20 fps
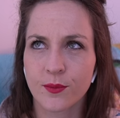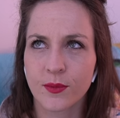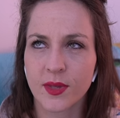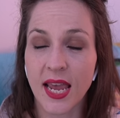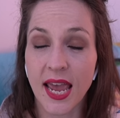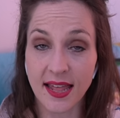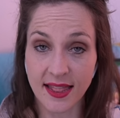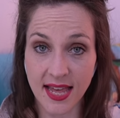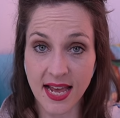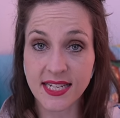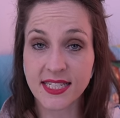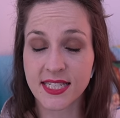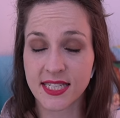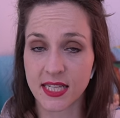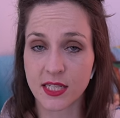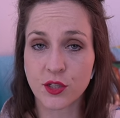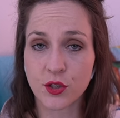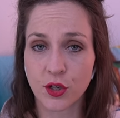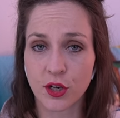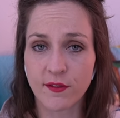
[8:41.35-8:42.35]
Yeah, that's
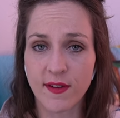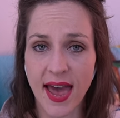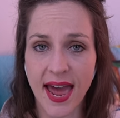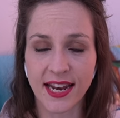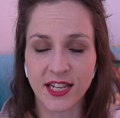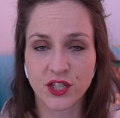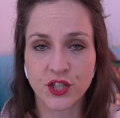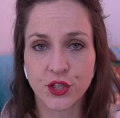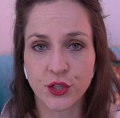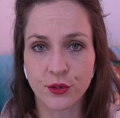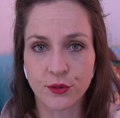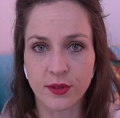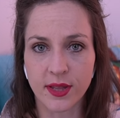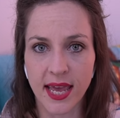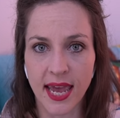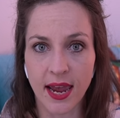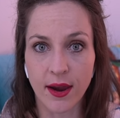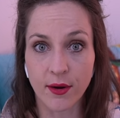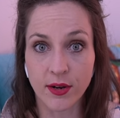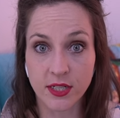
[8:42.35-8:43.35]
the sort of attitude
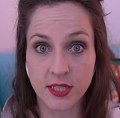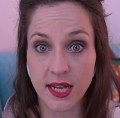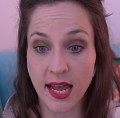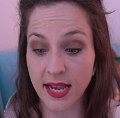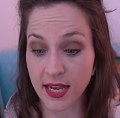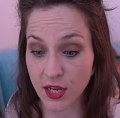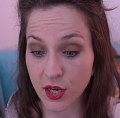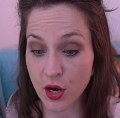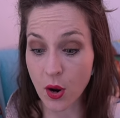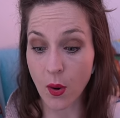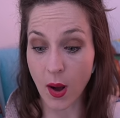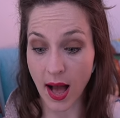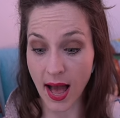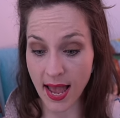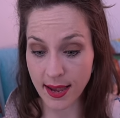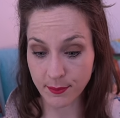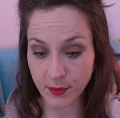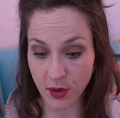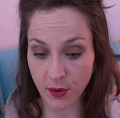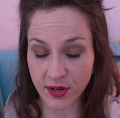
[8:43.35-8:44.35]
there. It's like, you know,
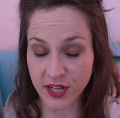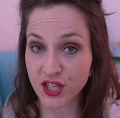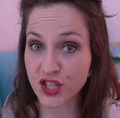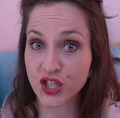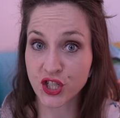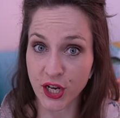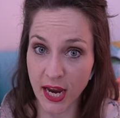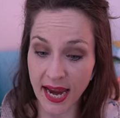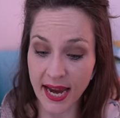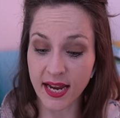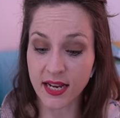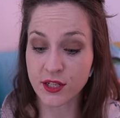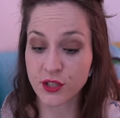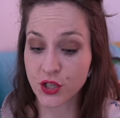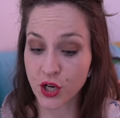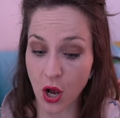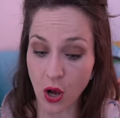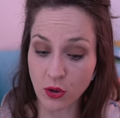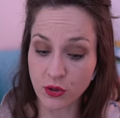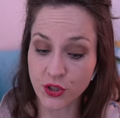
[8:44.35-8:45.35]
I'm going to
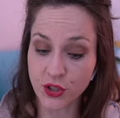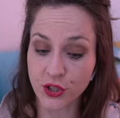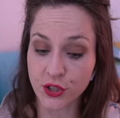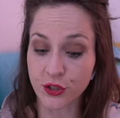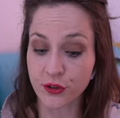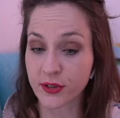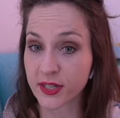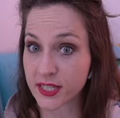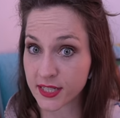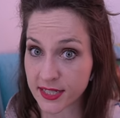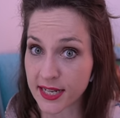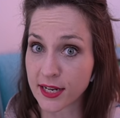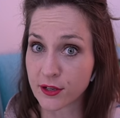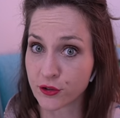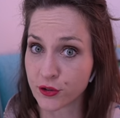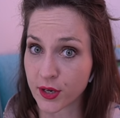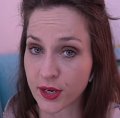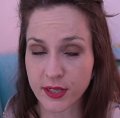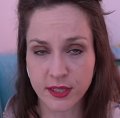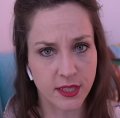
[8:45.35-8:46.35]
change culture,
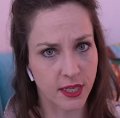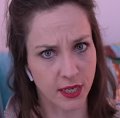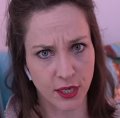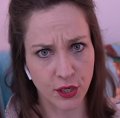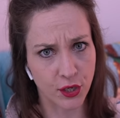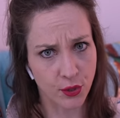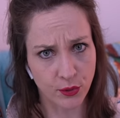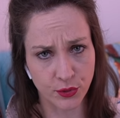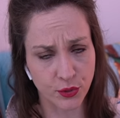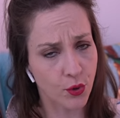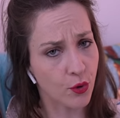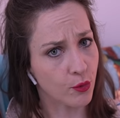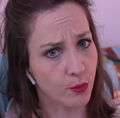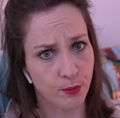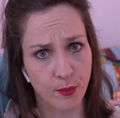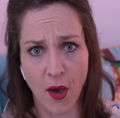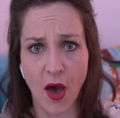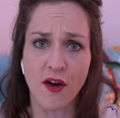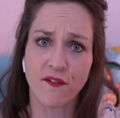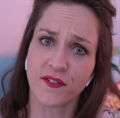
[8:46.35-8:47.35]
etc. It's like, you know, it's all
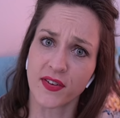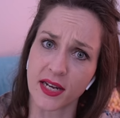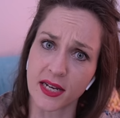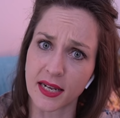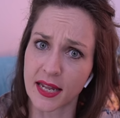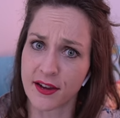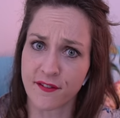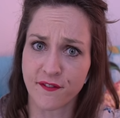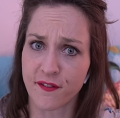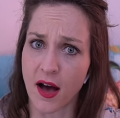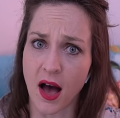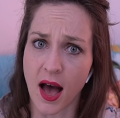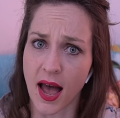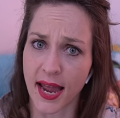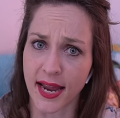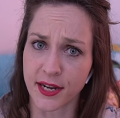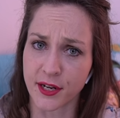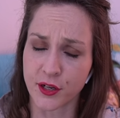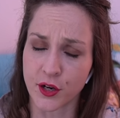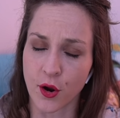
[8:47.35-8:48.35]
perfectly
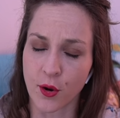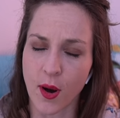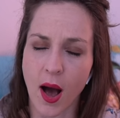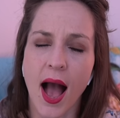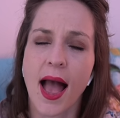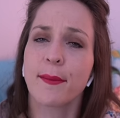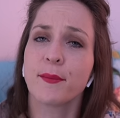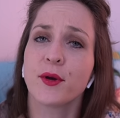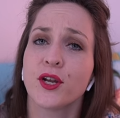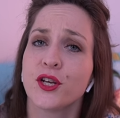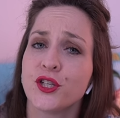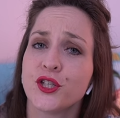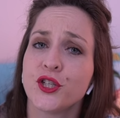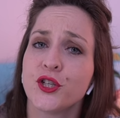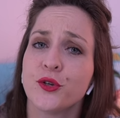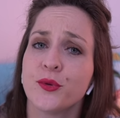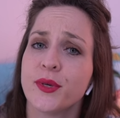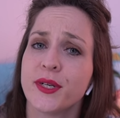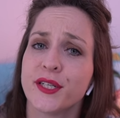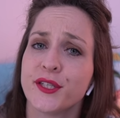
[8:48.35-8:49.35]
fine. You know, I'm going to
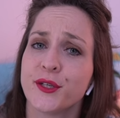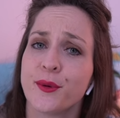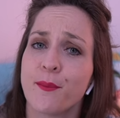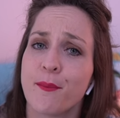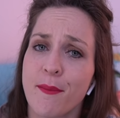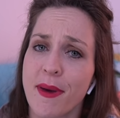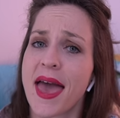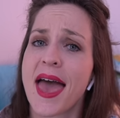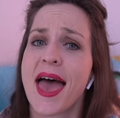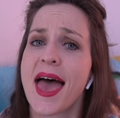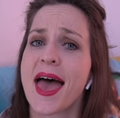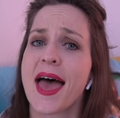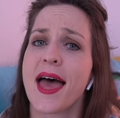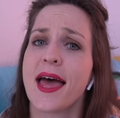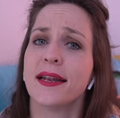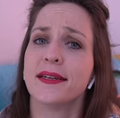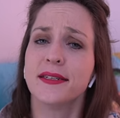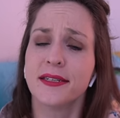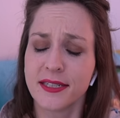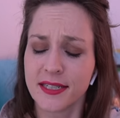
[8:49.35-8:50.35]
do it as a
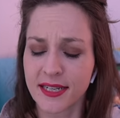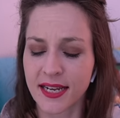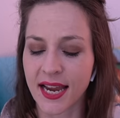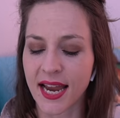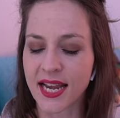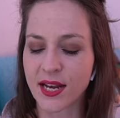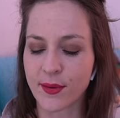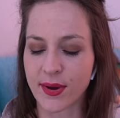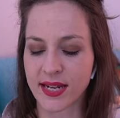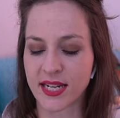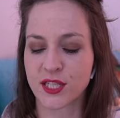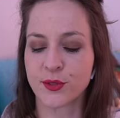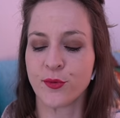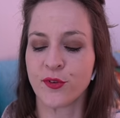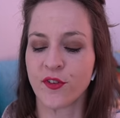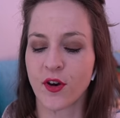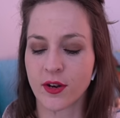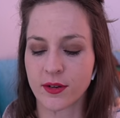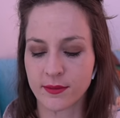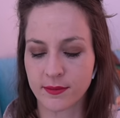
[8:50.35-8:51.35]
man. Anyway, let's
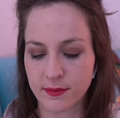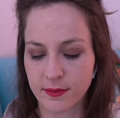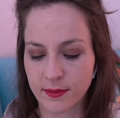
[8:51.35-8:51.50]
move on.